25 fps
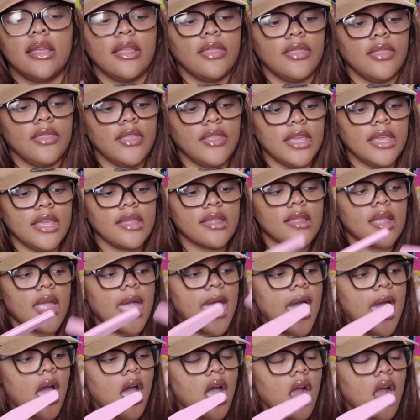These
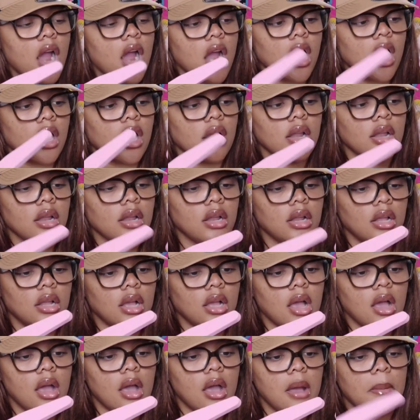are
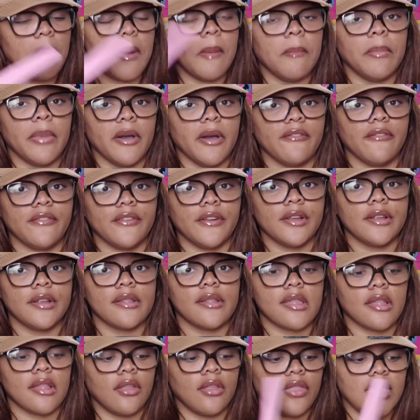
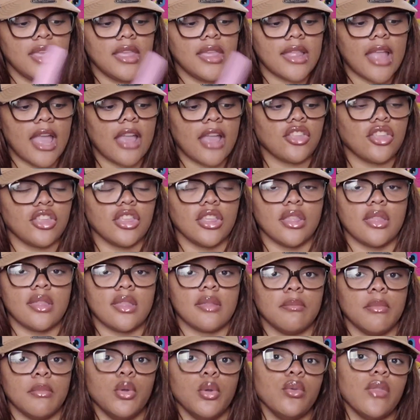buffers, so these actually
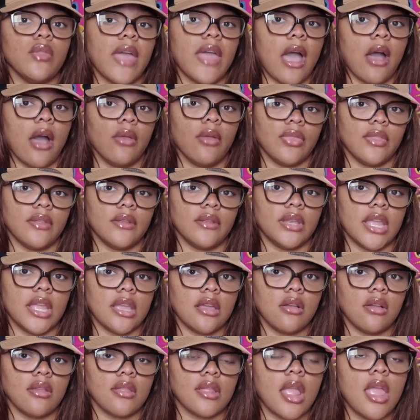smooth out the
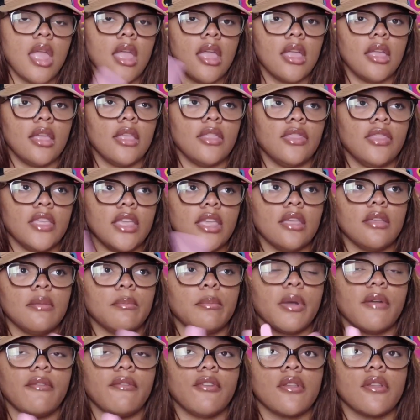nails. The
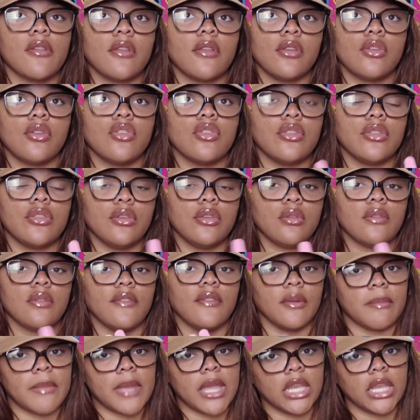buffers are usually used
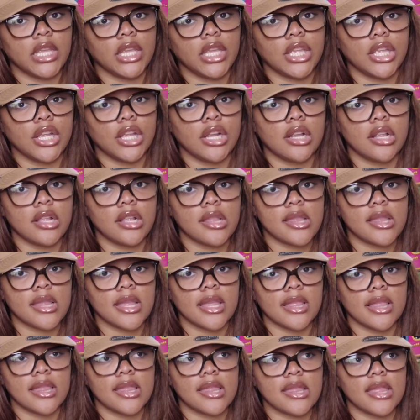for manicures
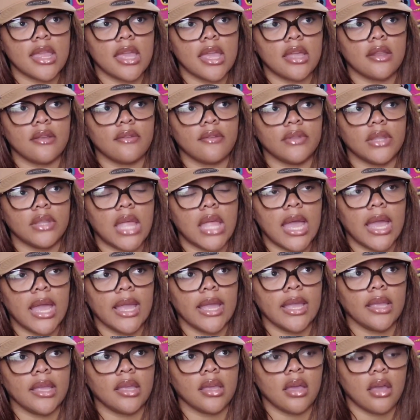instead of
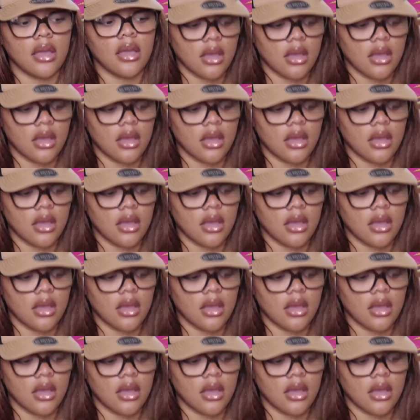like